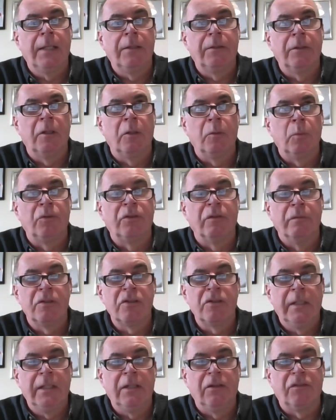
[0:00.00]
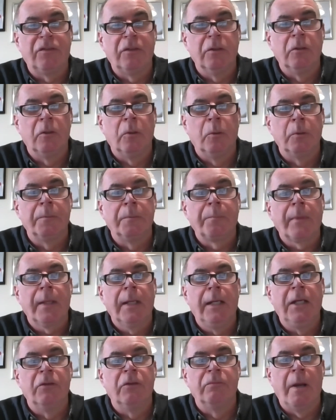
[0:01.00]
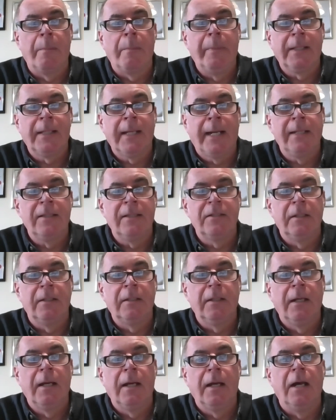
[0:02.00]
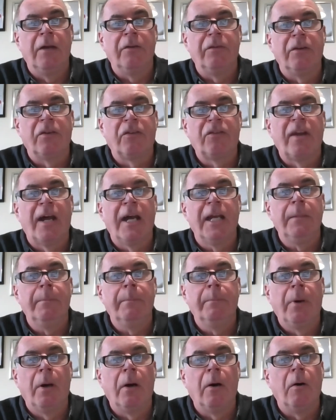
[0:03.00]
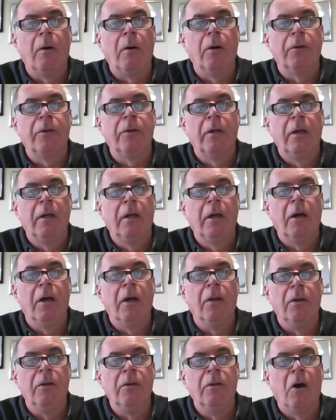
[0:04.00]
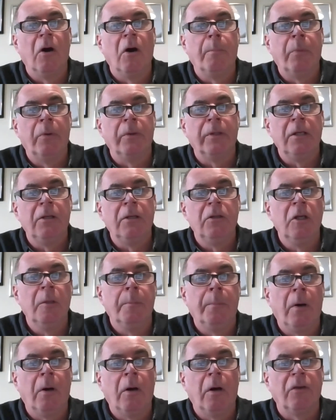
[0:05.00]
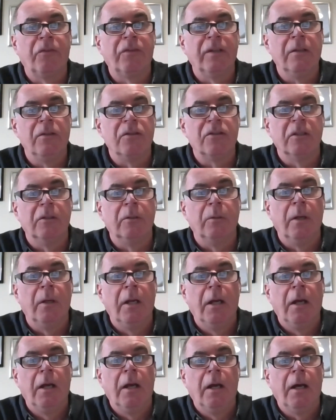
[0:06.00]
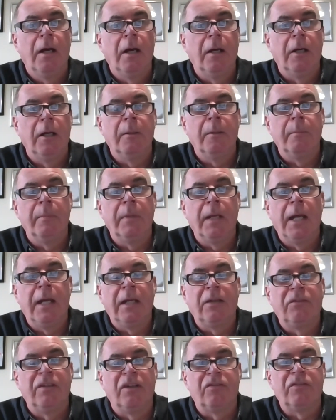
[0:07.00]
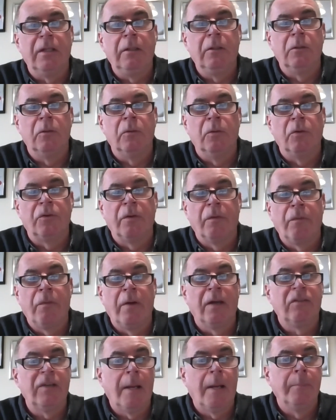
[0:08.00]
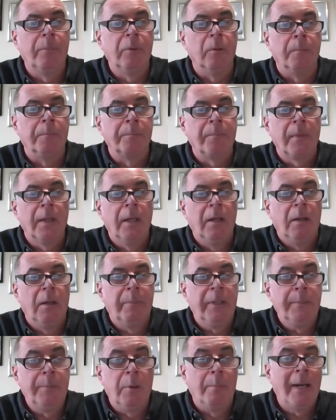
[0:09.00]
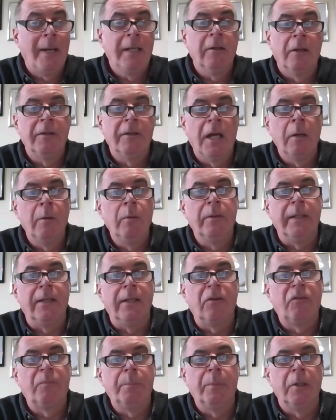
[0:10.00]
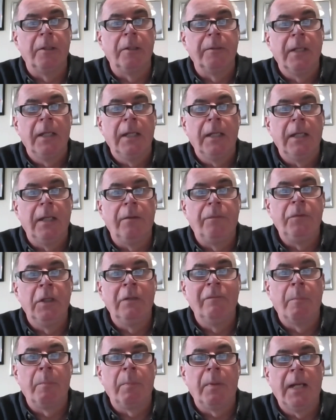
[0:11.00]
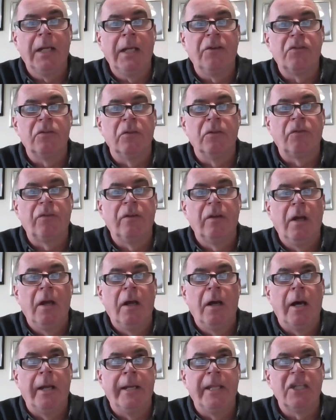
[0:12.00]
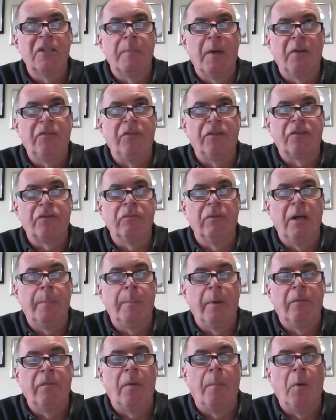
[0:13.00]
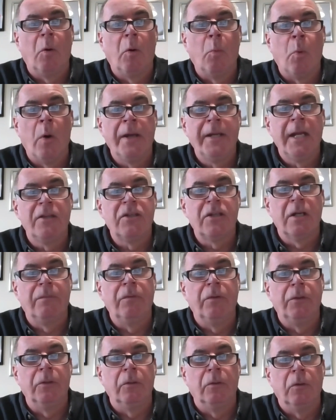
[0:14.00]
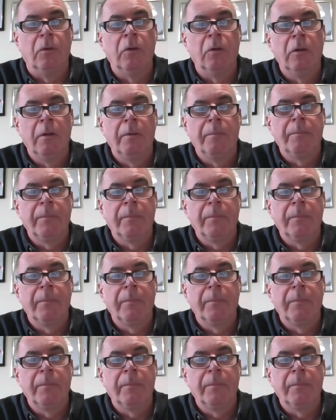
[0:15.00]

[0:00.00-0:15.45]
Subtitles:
that was originally installed is replicated as the same part and not putting new parts into existing doors. For example, people may not know this, but if you replace just an intermediate strip from one edge of the door,